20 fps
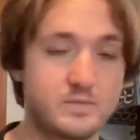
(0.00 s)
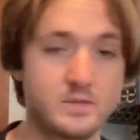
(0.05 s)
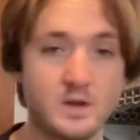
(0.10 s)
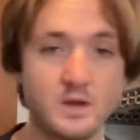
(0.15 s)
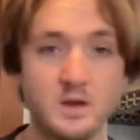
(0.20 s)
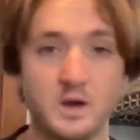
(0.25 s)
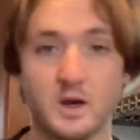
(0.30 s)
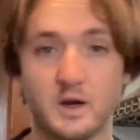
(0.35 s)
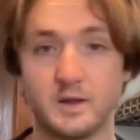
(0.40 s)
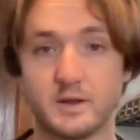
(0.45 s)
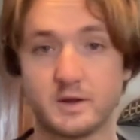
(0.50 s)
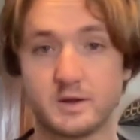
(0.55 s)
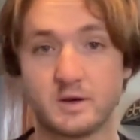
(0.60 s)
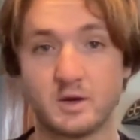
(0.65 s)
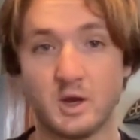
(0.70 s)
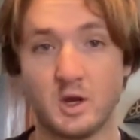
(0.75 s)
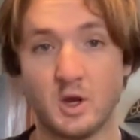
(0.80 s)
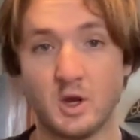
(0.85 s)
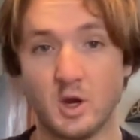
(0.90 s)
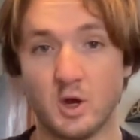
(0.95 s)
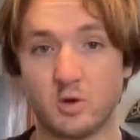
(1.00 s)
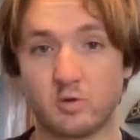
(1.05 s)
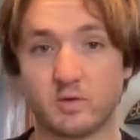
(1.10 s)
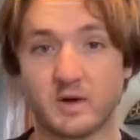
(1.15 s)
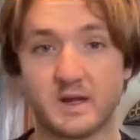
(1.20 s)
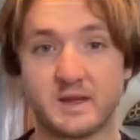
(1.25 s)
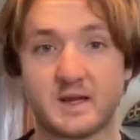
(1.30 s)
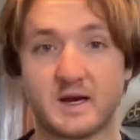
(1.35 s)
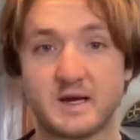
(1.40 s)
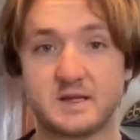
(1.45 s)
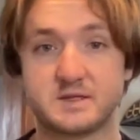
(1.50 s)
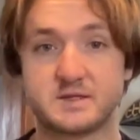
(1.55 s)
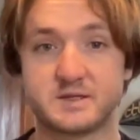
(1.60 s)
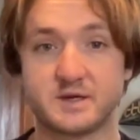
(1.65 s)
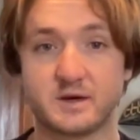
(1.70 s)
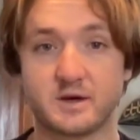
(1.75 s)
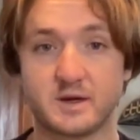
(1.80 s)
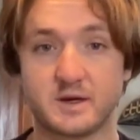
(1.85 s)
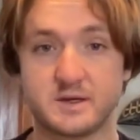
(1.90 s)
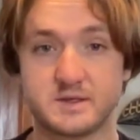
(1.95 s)
The RedLine
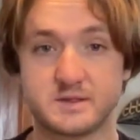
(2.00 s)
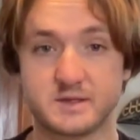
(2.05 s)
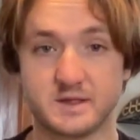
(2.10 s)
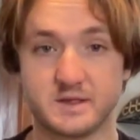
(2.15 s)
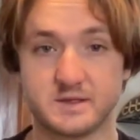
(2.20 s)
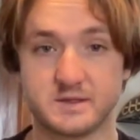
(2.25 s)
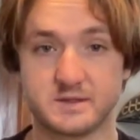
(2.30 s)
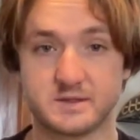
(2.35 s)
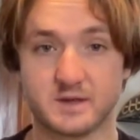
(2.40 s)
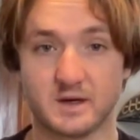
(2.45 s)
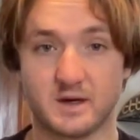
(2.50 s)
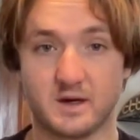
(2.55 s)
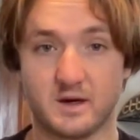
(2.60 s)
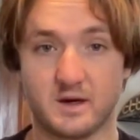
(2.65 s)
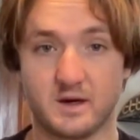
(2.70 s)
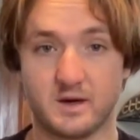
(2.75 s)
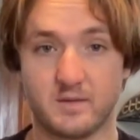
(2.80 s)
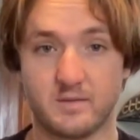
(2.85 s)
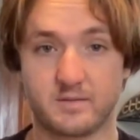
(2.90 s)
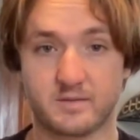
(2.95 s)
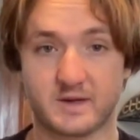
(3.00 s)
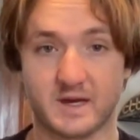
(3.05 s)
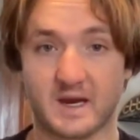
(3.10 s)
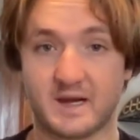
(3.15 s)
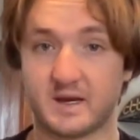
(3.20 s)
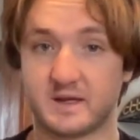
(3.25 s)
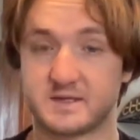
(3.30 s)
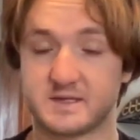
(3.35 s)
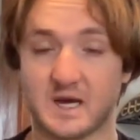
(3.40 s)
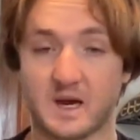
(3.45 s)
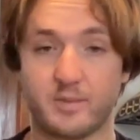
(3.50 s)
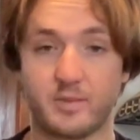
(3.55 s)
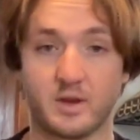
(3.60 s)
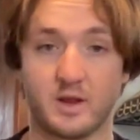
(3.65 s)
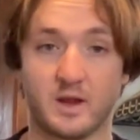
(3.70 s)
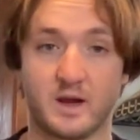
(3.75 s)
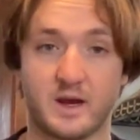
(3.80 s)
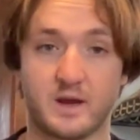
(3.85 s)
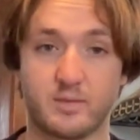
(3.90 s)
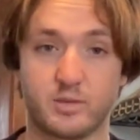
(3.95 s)
series is kind of top of the
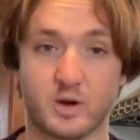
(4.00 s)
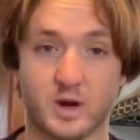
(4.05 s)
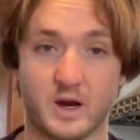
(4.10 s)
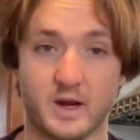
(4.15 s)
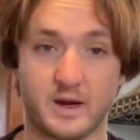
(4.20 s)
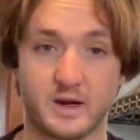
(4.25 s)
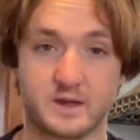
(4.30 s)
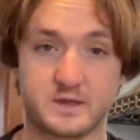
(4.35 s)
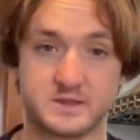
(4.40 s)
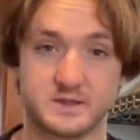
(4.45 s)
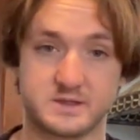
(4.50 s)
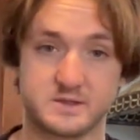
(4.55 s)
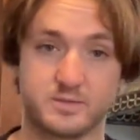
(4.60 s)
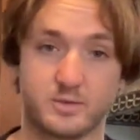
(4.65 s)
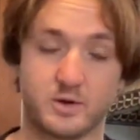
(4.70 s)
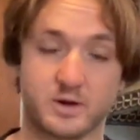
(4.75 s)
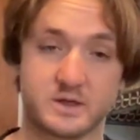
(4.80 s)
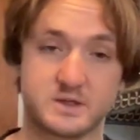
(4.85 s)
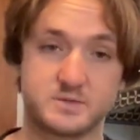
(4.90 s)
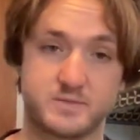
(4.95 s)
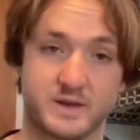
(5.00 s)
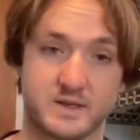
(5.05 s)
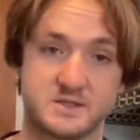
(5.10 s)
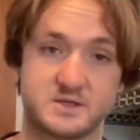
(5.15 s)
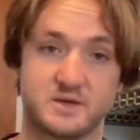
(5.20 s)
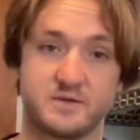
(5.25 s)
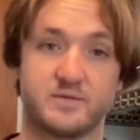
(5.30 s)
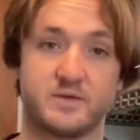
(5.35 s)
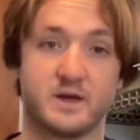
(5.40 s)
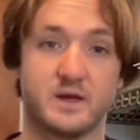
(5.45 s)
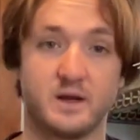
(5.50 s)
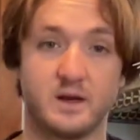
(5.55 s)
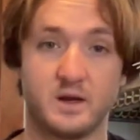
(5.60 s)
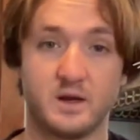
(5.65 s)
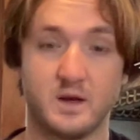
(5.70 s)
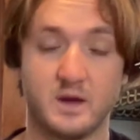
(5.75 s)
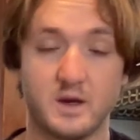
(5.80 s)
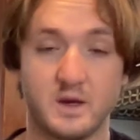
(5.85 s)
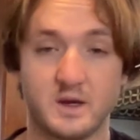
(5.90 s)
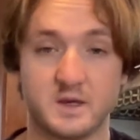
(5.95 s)
line product. It's more expensive than
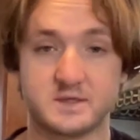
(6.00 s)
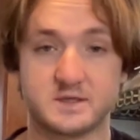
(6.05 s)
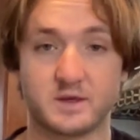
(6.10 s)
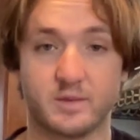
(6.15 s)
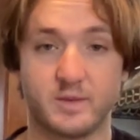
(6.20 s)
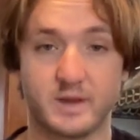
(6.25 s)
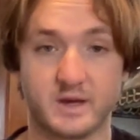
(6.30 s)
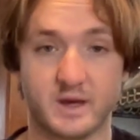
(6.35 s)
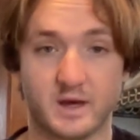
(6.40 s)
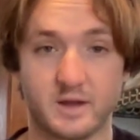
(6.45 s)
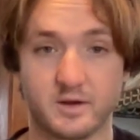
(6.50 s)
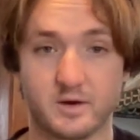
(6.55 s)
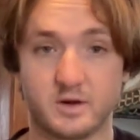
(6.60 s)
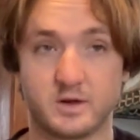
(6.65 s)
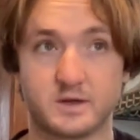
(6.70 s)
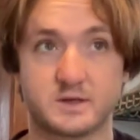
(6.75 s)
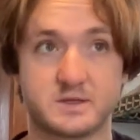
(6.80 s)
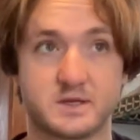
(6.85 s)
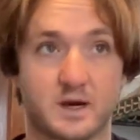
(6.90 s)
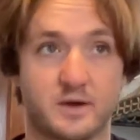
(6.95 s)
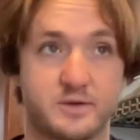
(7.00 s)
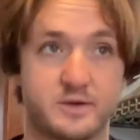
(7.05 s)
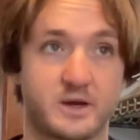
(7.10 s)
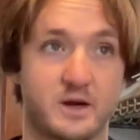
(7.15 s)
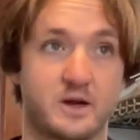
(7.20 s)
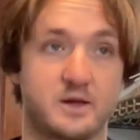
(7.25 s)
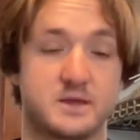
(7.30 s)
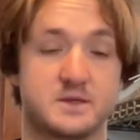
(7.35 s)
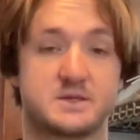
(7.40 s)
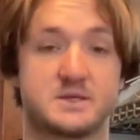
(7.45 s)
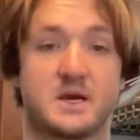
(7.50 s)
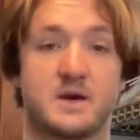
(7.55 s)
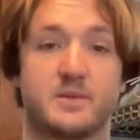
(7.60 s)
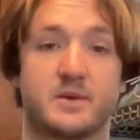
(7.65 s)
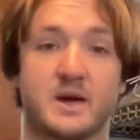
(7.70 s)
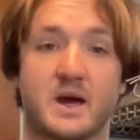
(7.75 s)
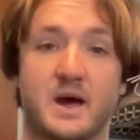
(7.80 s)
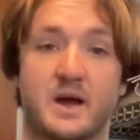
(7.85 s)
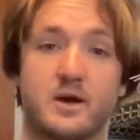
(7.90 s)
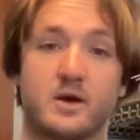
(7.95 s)
some of the other hooks out there in the same
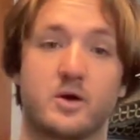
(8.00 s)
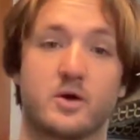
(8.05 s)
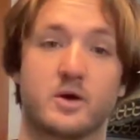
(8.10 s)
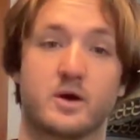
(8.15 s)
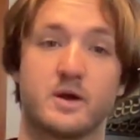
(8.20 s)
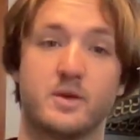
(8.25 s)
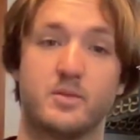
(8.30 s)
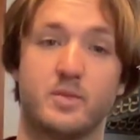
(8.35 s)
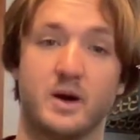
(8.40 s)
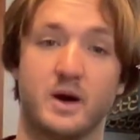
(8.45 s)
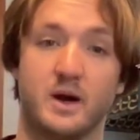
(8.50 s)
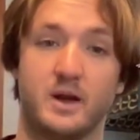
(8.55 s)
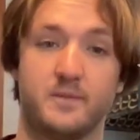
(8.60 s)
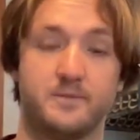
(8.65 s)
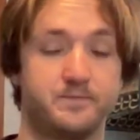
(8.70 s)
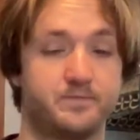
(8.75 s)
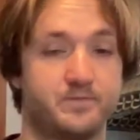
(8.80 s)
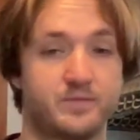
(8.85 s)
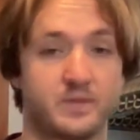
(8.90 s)
category, but